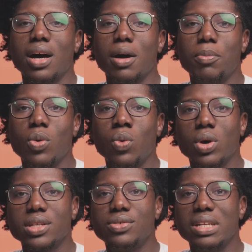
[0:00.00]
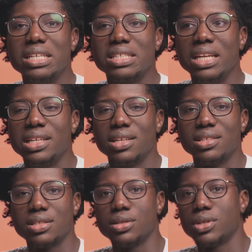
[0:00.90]
But what really is
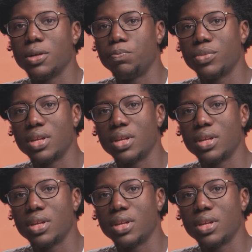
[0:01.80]
latency, right?